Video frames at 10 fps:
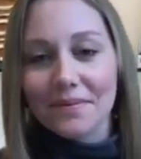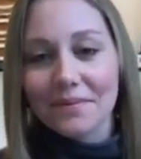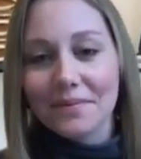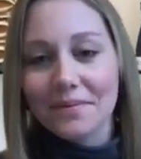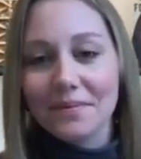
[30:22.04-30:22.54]

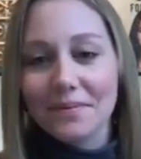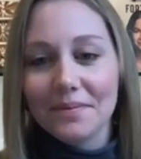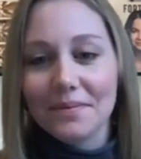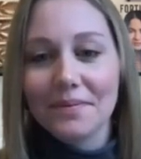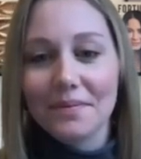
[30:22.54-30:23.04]

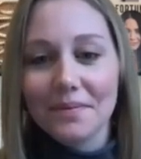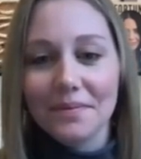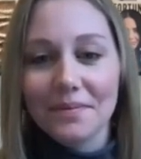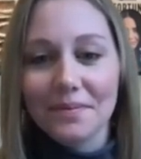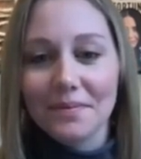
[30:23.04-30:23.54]

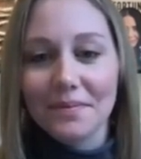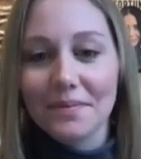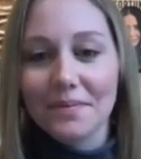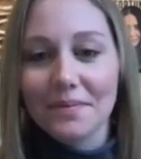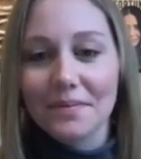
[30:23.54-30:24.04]

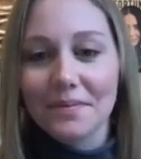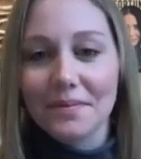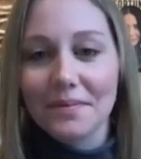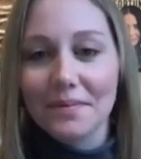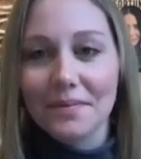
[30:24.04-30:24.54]

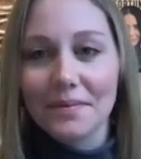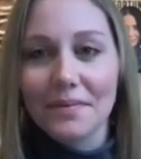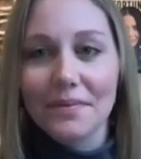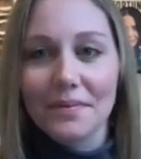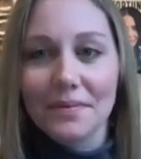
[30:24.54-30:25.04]

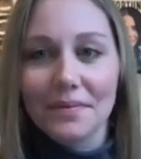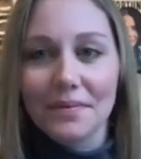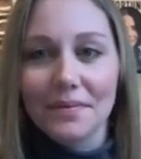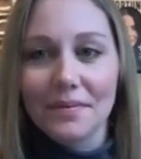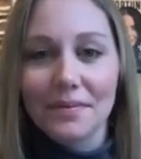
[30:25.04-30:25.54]

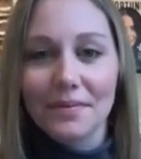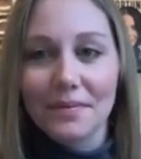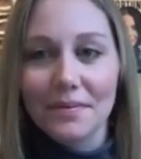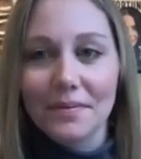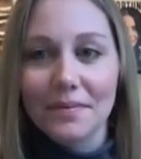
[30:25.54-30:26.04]

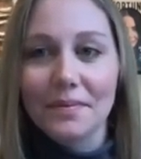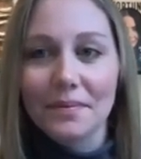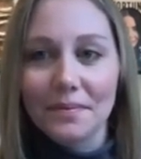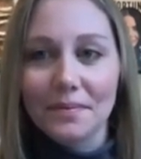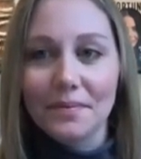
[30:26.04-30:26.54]

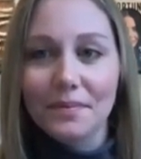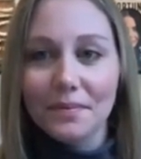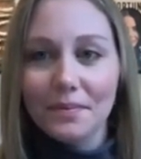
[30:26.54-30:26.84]
No words are spoken by the person on screen.